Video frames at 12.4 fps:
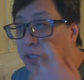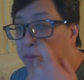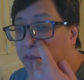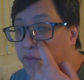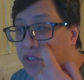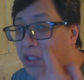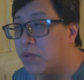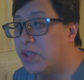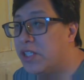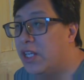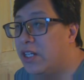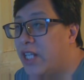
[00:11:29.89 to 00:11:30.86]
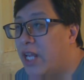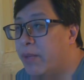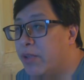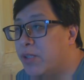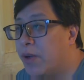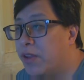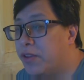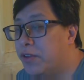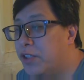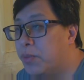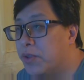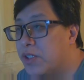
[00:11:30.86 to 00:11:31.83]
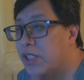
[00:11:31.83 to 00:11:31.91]
15% and damage by
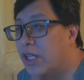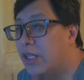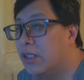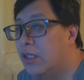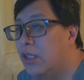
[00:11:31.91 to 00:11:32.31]
30%.